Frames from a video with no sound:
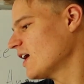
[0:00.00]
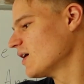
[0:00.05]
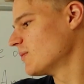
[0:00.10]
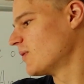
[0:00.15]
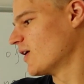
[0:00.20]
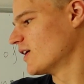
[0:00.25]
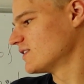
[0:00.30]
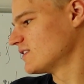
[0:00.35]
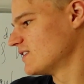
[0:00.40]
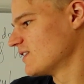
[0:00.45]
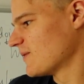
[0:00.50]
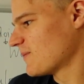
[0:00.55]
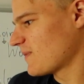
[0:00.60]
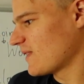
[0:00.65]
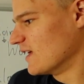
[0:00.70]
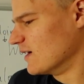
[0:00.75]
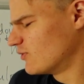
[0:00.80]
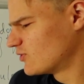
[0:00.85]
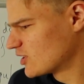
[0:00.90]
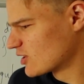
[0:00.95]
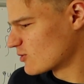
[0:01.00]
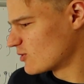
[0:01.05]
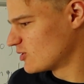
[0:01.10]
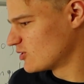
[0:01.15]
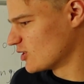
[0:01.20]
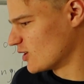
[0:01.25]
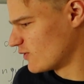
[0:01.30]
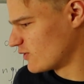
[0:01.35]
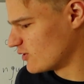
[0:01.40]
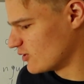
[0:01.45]
But if there were
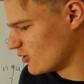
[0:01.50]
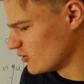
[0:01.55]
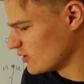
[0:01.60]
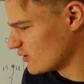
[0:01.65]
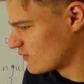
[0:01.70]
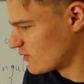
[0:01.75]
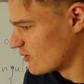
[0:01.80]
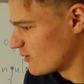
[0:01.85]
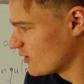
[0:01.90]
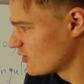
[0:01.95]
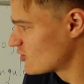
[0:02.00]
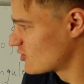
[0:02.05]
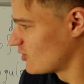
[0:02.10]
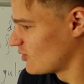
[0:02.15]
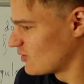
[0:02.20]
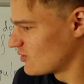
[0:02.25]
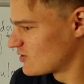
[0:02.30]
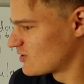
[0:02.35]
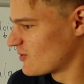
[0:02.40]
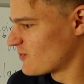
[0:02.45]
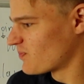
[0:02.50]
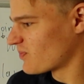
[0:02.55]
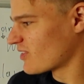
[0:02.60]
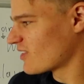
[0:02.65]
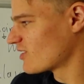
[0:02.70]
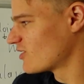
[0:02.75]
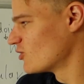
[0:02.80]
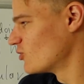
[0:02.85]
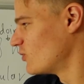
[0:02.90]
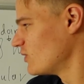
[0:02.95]
no differentials,
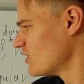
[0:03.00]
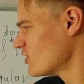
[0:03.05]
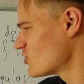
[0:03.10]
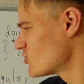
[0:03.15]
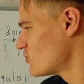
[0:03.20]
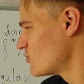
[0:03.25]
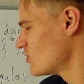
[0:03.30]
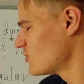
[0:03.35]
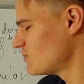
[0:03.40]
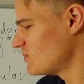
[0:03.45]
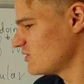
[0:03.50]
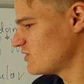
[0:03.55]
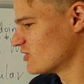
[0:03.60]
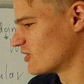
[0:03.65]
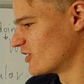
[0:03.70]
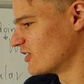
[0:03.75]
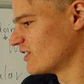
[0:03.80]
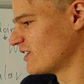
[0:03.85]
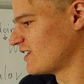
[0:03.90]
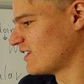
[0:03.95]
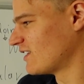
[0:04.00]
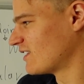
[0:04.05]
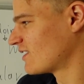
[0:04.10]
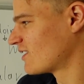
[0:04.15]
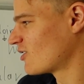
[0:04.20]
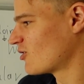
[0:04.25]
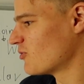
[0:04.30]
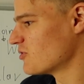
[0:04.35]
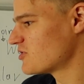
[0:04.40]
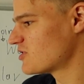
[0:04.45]
the wheels would be turning
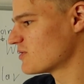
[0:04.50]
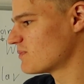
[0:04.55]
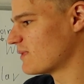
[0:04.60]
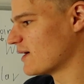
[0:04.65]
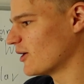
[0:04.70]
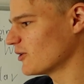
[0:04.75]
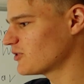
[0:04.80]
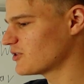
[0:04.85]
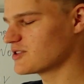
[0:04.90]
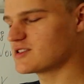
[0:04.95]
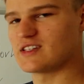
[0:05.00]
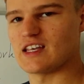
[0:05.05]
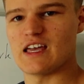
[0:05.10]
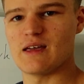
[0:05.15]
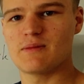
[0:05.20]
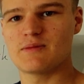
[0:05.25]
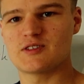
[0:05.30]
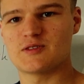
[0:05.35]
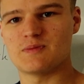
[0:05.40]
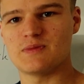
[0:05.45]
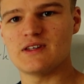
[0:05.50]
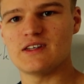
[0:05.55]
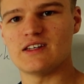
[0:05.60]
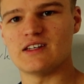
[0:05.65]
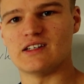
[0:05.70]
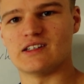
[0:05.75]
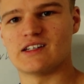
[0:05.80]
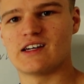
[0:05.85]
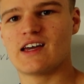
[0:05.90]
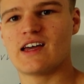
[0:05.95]
with about the same
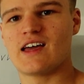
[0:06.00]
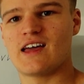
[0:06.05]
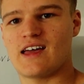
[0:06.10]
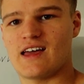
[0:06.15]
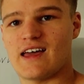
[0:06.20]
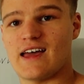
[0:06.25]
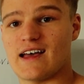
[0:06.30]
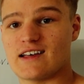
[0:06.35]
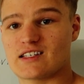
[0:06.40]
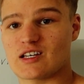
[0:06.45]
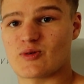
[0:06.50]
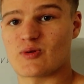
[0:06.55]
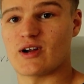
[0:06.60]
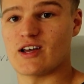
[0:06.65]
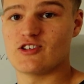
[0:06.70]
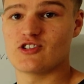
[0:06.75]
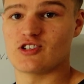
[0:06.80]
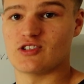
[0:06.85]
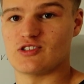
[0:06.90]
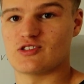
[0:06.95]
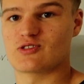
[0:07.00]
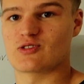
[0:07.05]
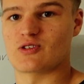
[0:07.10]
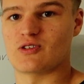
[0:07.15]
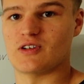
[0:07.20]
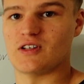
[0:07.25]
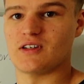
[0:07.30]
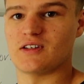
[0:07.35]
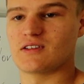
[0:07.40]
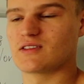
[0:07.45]
speed as our engine is
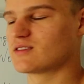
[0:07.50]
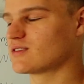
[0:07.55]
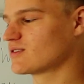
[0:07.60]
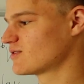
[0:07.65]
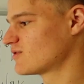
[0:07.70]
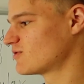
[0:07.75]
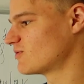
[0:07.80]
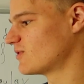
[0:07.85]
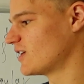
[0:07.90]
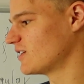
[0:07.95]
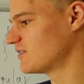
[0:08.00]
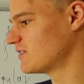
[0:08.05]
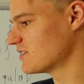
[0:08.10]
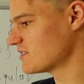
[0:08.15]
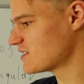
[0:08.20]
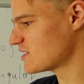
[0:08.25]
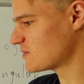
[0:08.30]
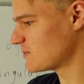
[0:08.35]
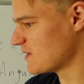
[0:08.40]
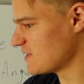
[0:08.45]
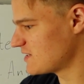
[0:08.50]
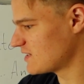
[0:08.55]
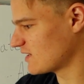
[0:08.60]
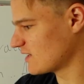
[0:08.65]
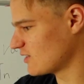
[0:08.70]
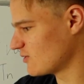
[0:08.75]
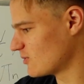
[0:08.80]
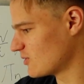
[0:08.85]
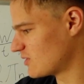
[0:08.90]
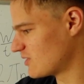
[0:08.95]
turning, right? This is
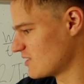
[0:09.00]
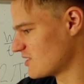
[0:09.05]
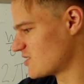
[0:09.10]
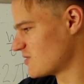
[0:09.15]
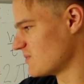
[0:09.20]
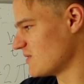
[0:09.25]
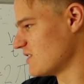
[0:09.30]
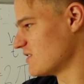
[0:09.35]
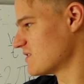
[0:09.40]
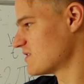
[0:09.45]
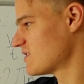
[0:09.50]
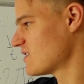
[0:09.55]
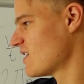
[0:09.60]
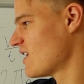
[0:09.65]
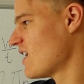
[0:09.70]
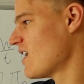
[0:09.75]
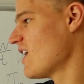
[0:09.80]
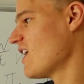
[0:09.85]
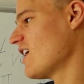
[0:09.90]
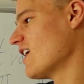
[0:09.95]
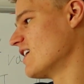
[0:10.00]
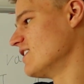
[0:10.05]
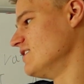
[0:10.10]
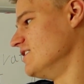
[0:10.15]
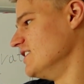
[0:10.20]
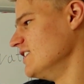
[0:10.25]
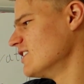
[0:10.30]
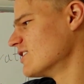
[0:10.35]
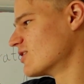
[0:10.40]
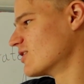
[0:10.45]
basically what this means. And
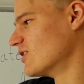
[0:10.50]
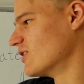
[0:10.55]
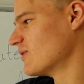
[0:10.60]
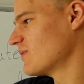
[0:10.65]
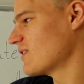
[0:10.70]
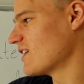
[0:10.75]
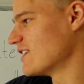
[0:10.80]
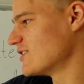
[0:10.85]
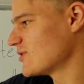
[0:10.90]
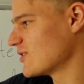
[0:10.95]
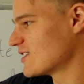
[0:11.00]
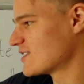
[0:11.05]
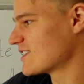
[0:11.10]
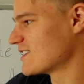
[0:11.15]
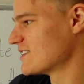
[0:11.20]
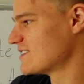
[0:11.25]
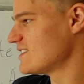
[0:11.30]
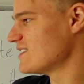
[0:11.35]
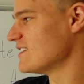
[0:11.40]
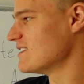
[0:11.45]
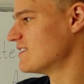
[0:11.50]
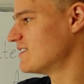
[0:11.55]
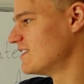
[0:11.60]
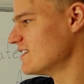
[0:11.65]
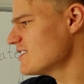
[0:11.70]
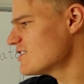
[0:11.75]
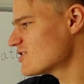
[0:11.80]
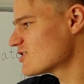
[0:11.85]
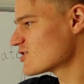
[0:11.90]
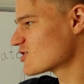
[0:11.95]
here, as you guys can see,
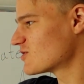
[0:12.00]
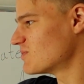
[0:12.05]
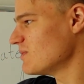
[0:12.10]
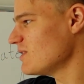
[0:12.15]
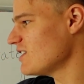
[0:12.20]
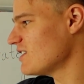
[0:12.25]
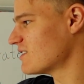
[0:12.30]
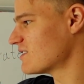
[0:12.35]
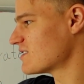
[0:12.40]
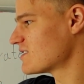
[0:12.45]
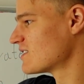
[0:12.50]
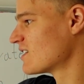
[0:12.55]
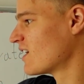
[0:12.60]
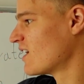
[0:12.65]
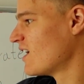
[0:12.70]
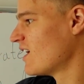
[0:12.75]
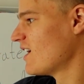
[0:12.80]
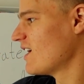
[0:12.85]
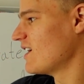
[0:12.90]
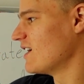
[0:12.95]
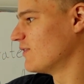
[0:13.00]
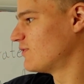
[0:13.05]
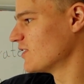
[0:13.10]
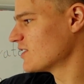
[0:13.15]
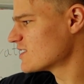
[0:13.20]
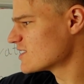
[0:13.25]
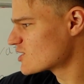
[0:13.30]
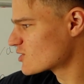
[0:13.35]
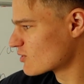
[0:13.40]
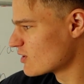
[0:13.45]
this just means if
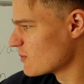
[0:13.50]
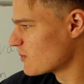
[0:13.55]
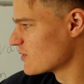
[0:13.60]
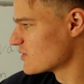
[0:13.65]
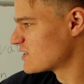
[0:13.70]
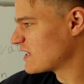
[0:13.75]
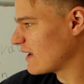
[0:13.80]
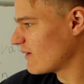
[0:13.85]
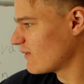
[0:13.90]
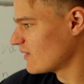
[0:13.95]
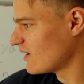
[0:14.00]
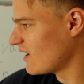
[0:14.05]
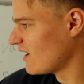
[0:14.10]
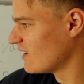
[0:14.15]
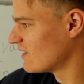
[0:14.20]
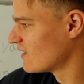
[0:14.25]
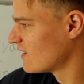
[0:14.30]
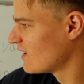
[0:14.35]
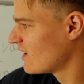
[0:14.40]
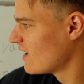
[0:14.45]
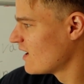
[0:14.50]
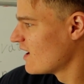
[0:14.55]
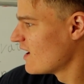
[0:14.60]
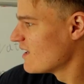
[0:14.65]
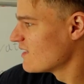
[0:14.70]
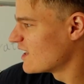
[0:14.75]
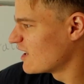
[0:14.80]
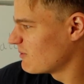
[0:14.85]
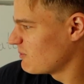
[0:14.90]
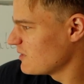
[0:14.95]
this is 3.78,
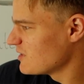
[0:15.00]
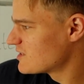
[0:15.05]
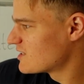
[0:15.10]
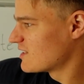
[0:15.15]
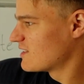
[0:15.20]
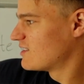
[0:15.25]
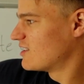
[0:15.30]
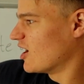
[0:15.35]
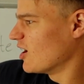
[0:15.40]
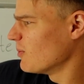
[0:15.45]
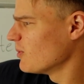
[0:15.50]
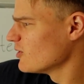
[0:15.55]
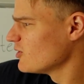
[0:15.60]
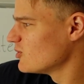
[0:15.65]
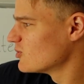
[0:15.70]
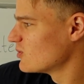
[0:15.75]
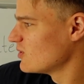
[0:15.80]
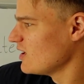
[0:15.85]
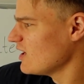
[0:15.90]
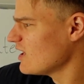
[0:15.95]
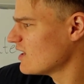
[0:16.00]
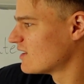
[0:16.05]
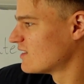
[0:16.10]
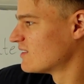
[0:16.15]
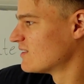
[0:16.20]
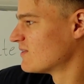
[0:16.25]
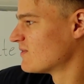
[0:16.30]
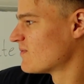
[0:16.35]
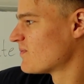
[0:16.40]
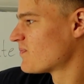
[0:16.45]
that means that W
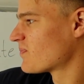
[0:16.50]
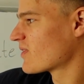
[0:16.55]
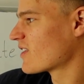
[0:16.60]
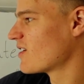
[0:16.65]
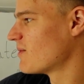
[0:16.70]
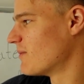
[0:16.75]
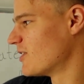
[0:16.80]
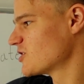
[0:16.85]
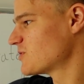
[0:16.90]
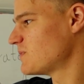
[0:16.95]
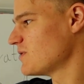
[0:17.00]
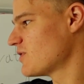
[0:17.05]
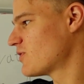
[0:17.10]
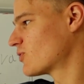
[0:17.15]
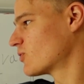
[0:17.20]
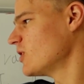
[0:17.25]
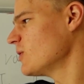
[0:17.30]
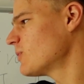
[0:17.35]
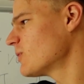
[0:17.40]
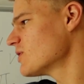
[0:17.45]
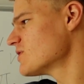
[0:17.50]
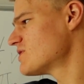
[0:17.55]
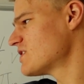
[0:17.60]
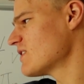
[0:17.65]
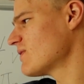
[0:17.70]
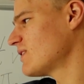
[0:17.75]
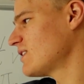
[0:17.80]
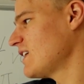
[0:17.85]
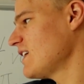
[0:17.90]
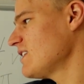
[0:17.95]
in must be
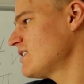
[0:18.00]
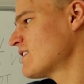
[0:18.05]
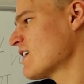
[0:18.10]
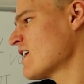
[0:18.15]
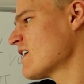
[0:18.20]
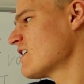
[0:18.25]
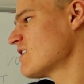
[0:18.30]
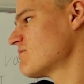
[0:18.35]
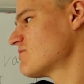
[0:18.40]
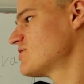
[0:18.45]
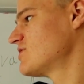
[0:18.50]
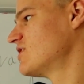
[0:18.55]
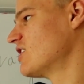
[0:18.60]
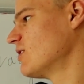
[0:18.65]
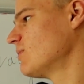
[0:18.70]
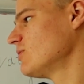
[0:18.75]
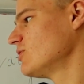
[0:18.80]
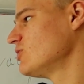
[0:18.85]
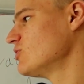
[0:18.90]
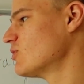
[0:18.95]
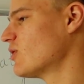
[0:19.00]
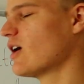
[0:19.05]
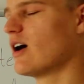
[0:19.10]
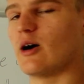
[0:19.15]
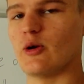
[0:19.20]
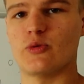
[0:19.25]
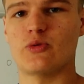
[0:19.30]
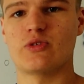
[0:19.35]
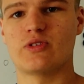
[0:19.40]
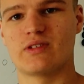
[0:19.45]
3.78 times W
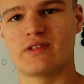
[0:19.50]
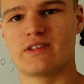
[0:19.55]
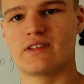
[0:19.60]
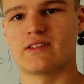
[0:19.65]
out.